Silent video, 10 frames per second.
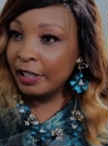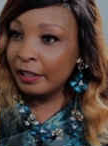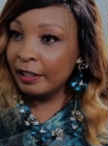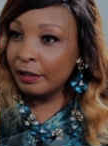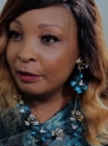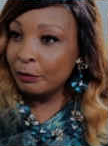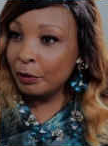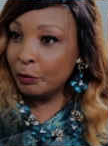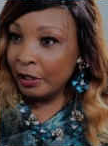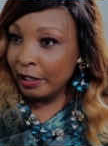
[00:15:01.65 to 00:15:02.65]
right now,
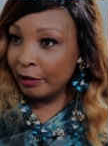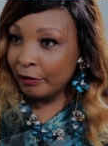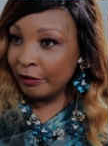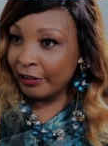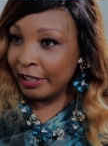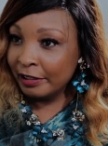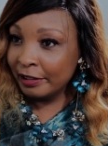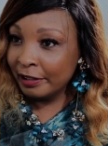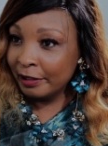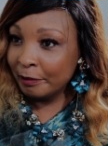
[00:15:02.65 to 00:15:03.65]
what will I give you
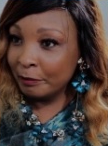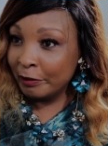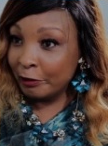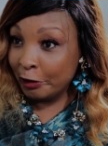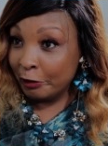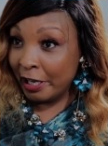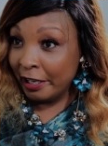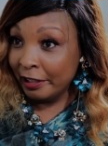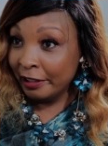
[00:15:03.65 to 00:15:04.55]
first before you die?